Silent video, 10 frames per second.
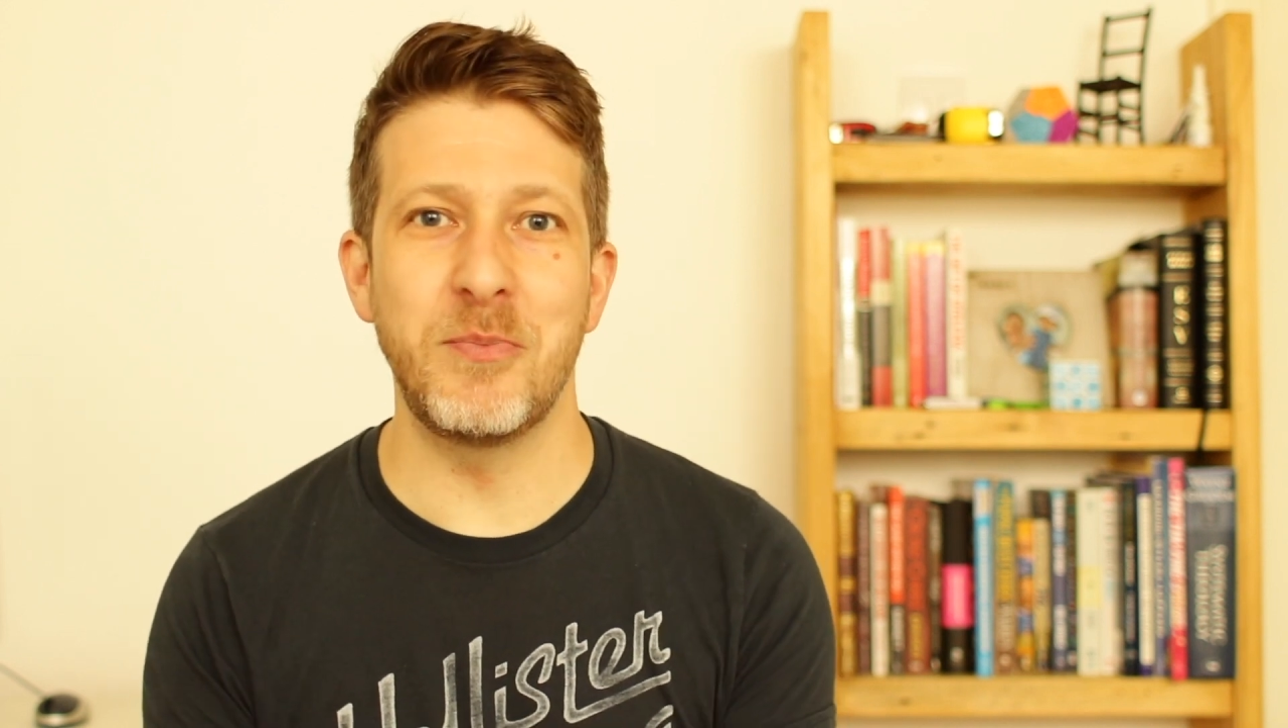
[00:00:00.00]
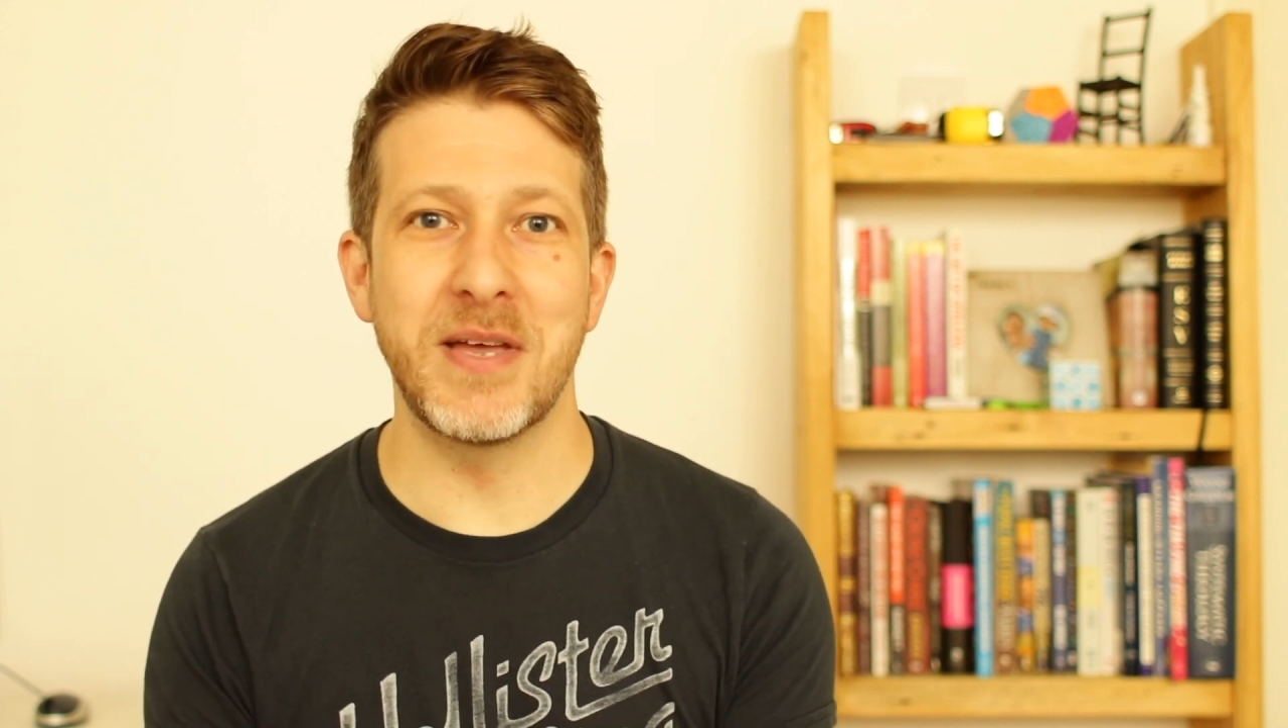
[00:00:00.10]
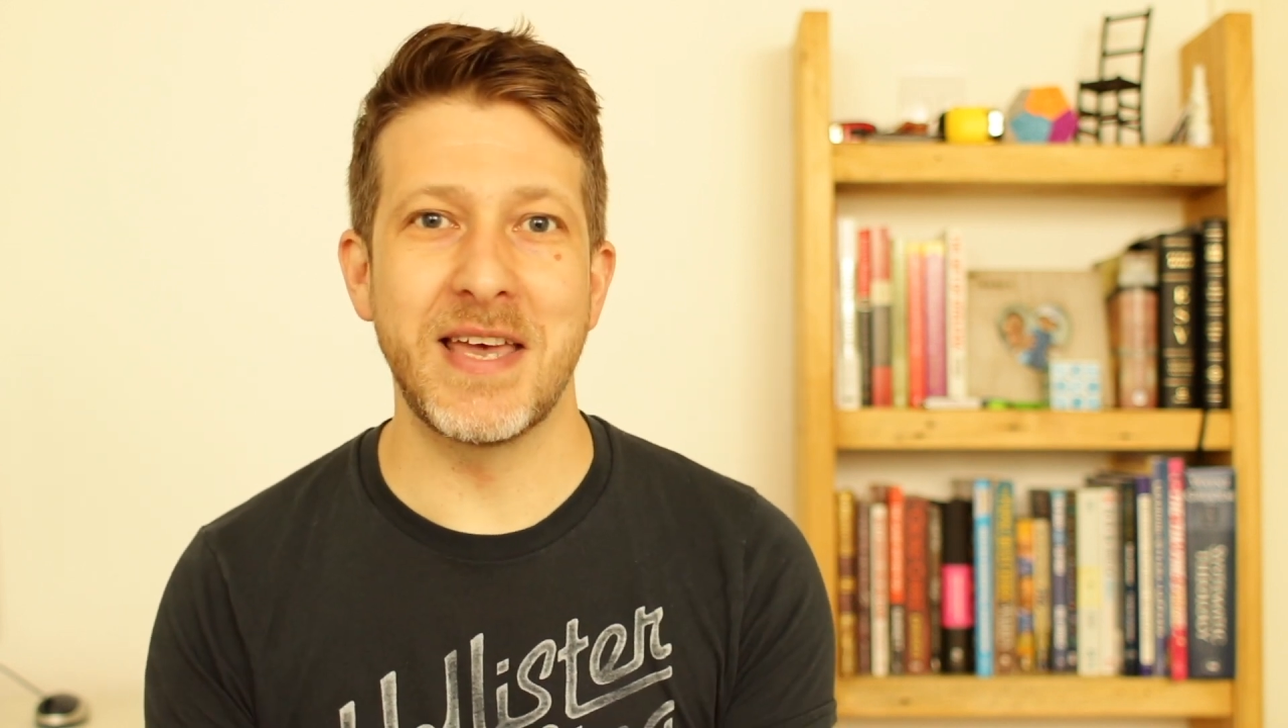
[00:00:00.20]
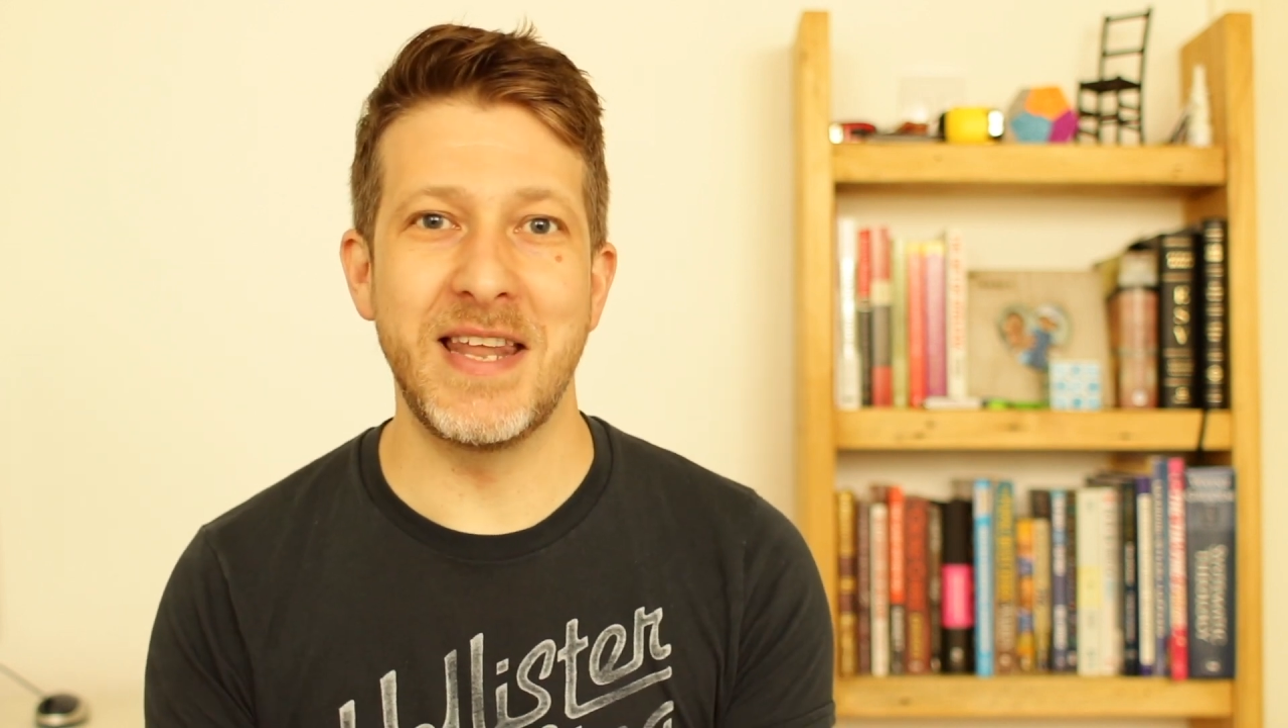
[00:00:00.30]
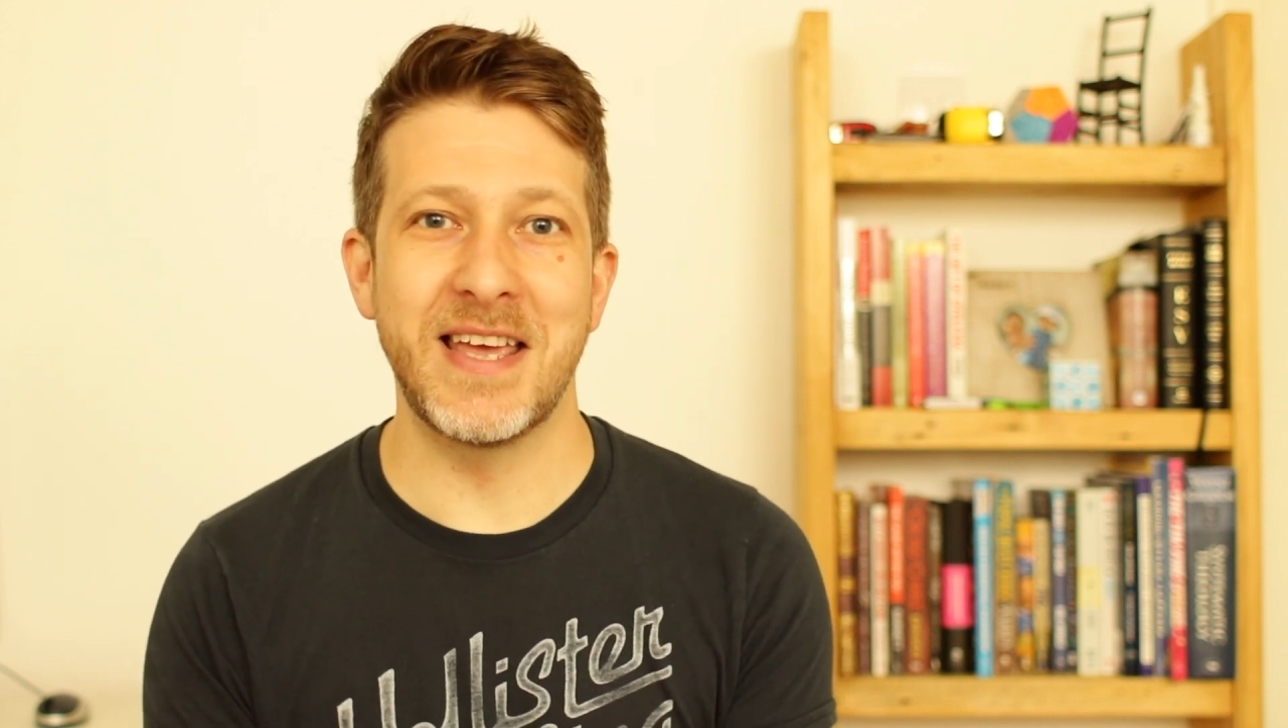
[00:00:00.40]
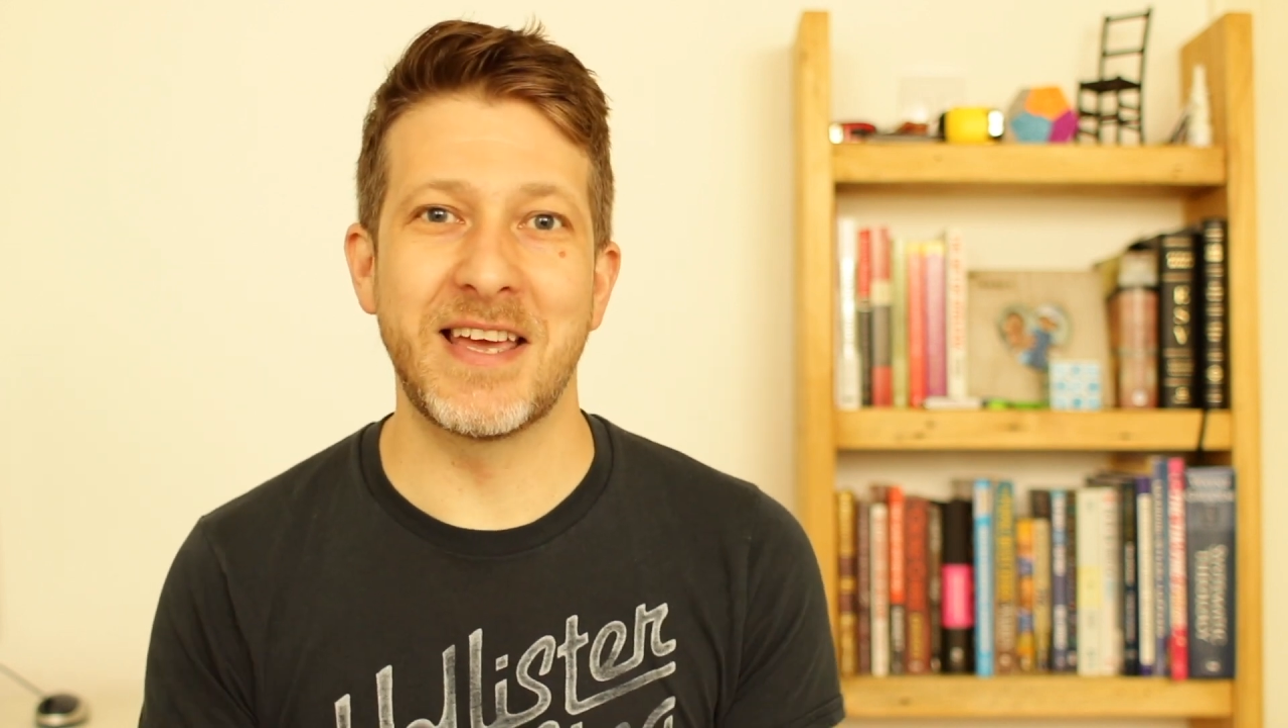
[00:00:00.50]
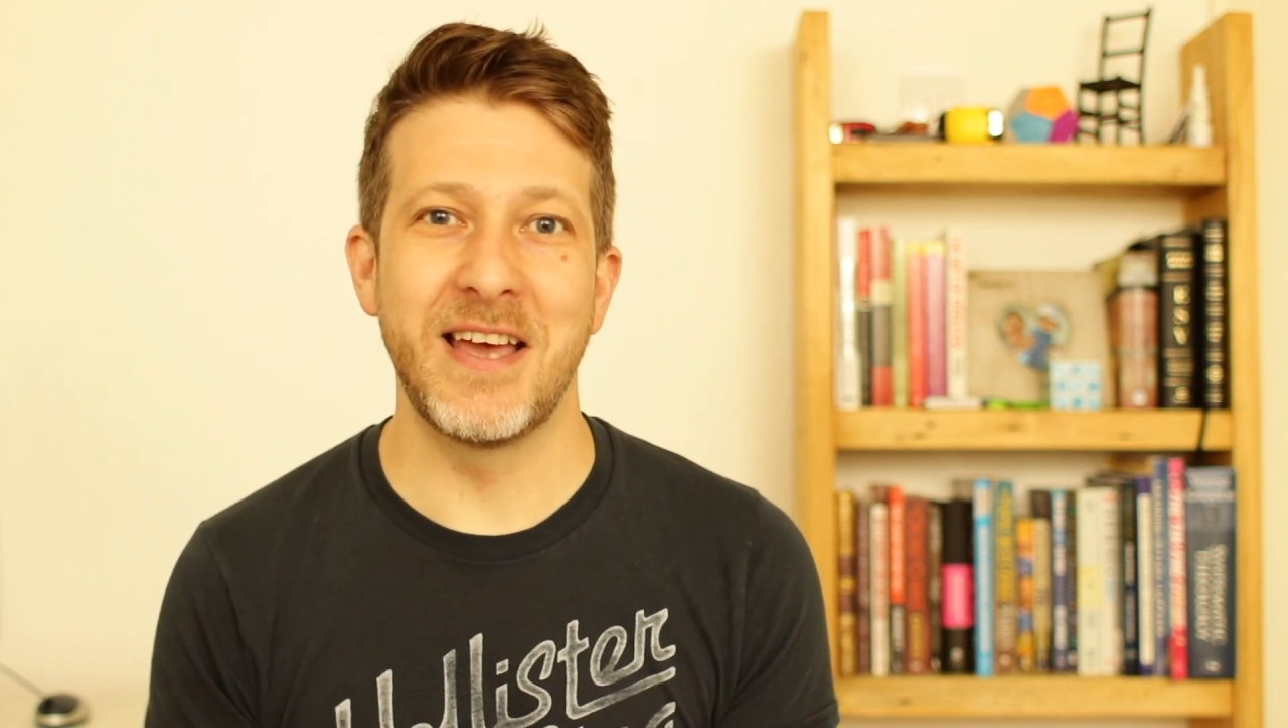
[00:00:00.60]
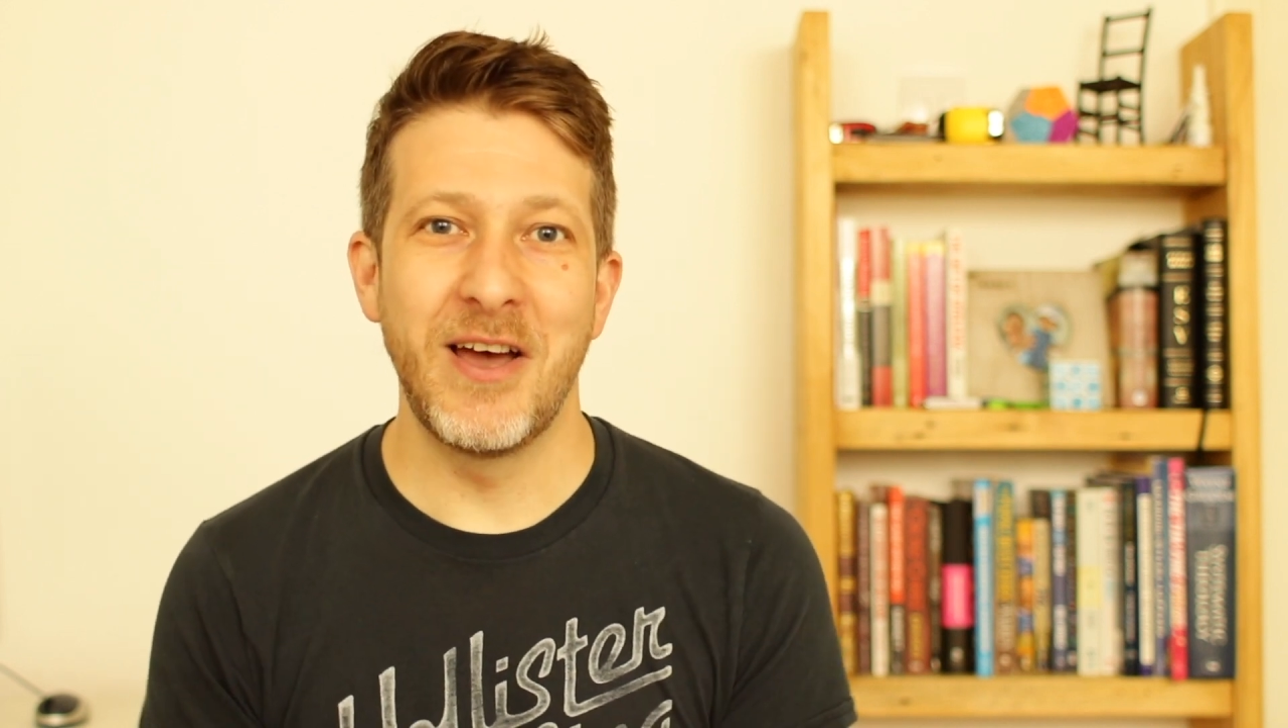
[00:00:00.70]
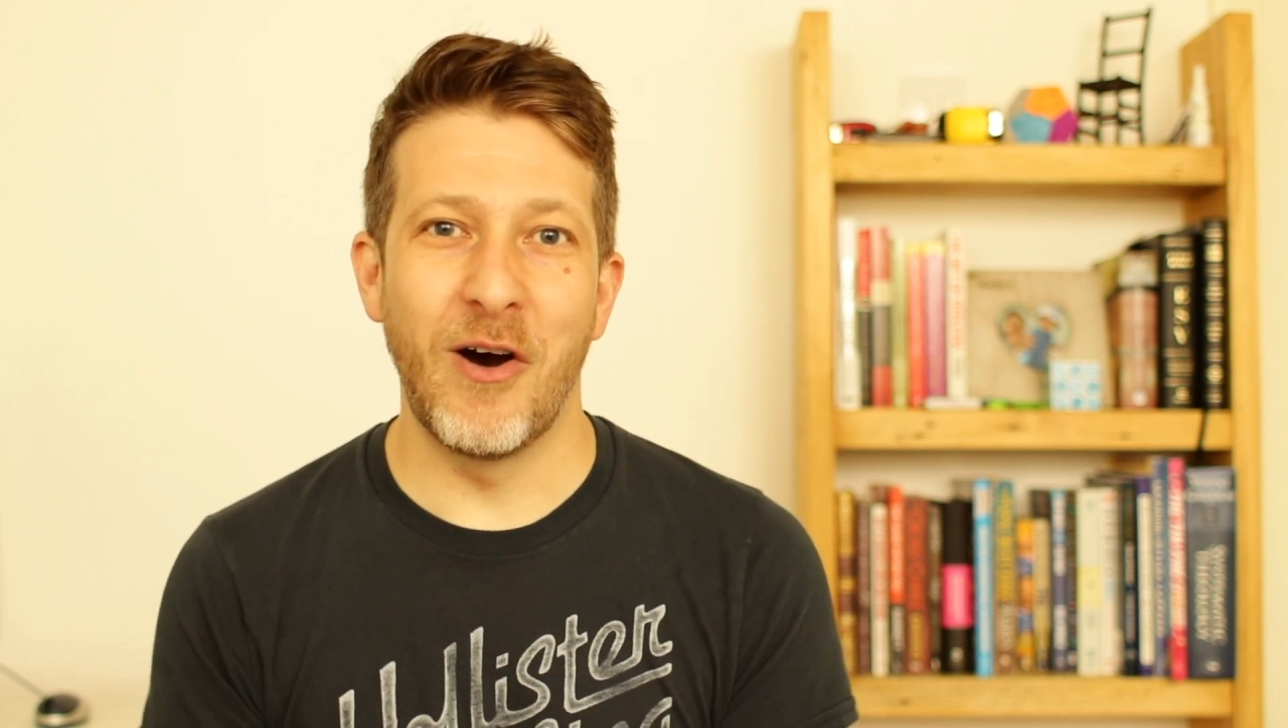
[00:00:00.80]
beginning